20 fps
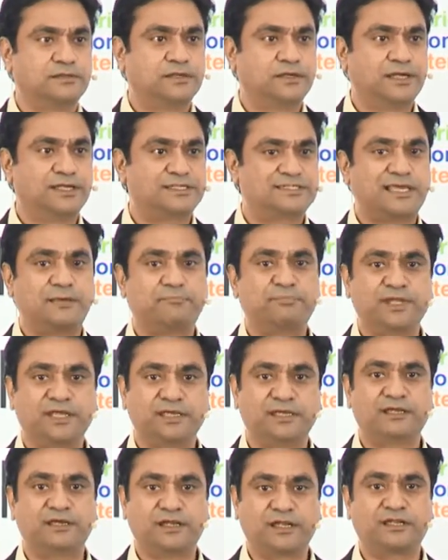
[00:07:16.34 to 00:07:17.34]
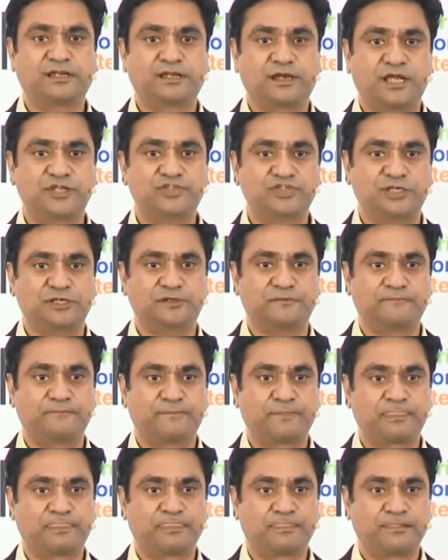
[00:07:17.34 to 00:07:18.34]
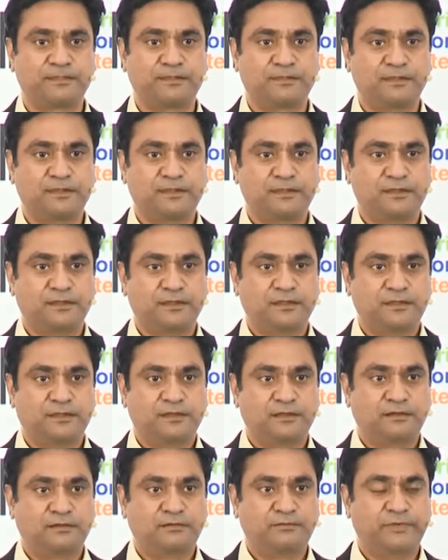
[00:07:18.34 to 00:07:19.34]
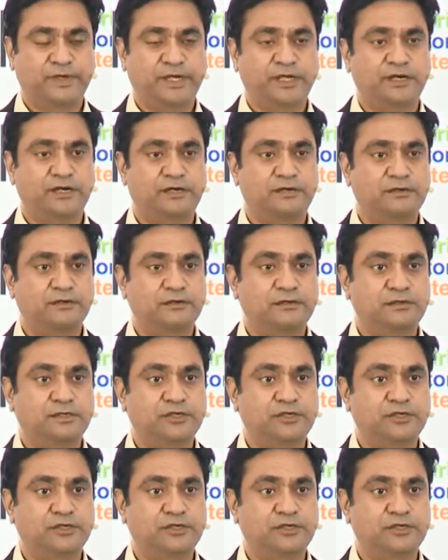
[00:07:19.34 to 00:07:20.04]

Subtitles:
It's happening here in Karachi, where,